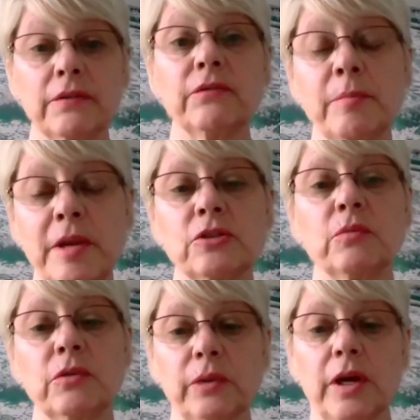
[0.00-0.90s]
of
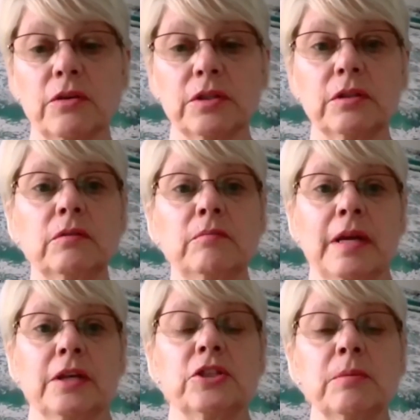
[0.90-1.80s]
information with regards to
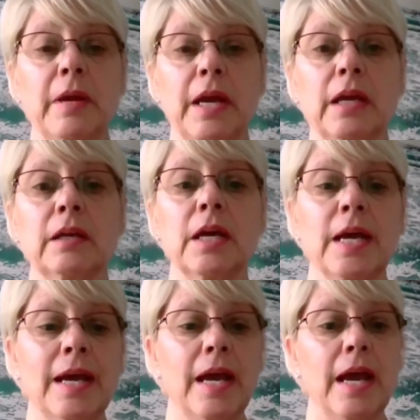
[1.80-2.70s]
managing pain,
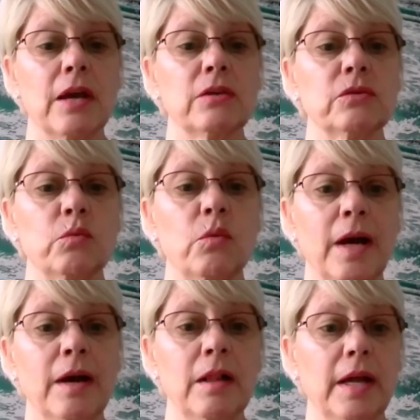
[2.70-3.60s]
as
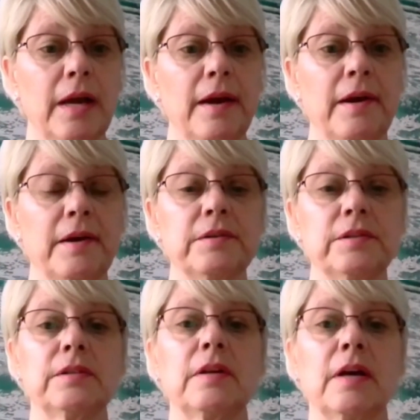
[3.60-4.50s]
well
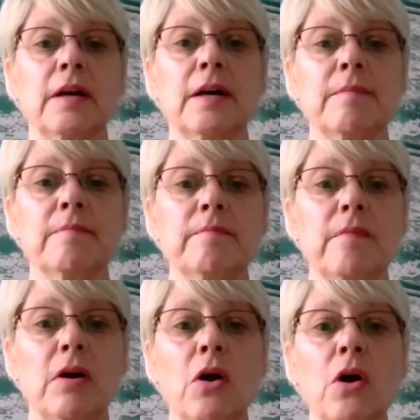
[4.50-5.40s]
as
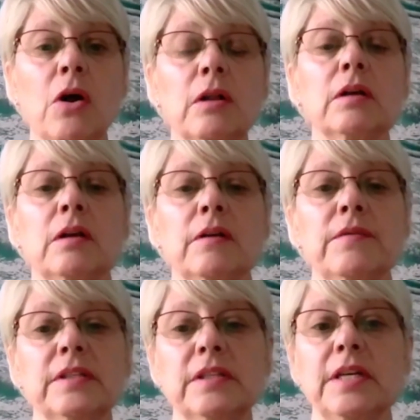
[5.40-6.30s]
all of
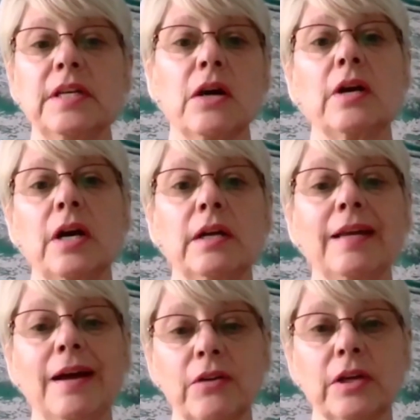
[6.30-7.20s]
the CRI
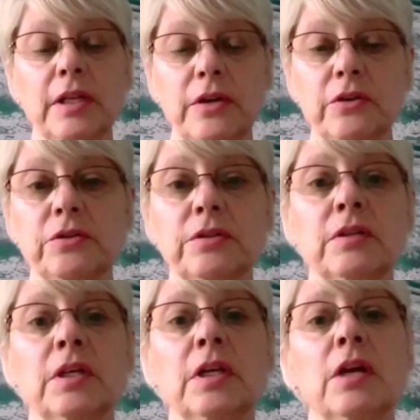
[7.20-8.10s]

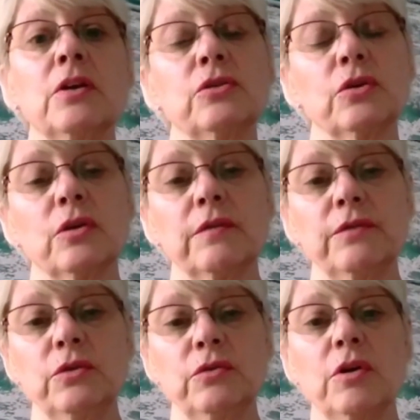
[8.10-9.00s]
calculators. So
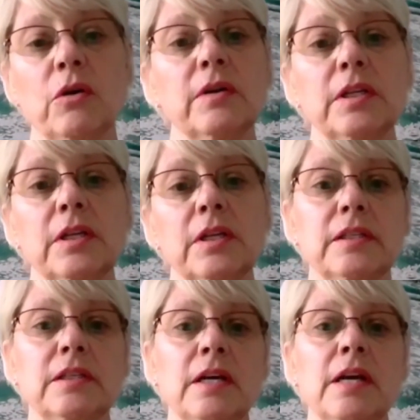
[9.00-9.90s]
if you go into
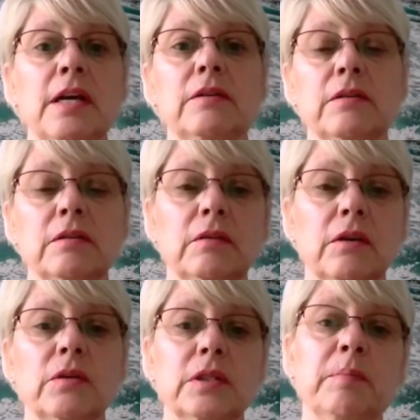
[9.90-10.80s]
that site,
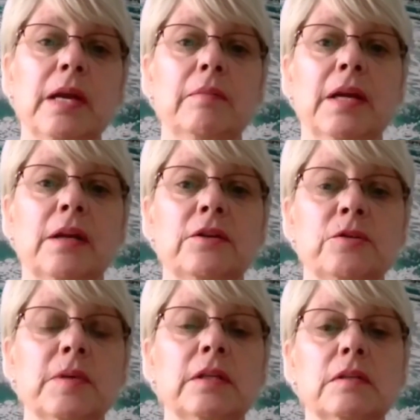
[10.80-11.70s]
go into pain
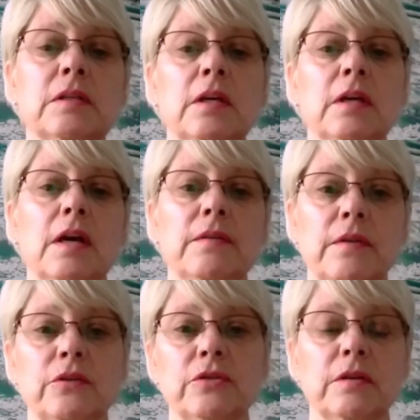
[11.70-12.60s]
management, and
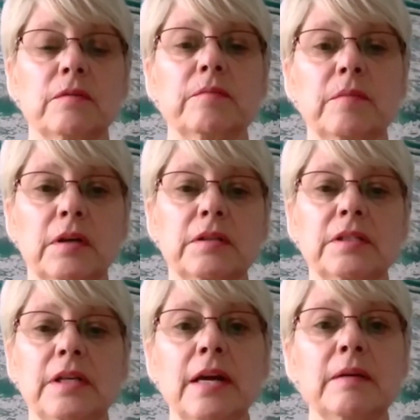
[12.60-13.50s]
then there's a
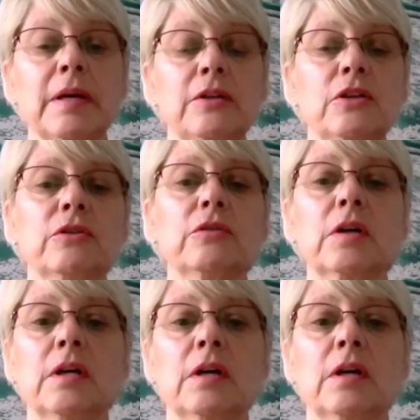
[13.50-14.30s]
side menu,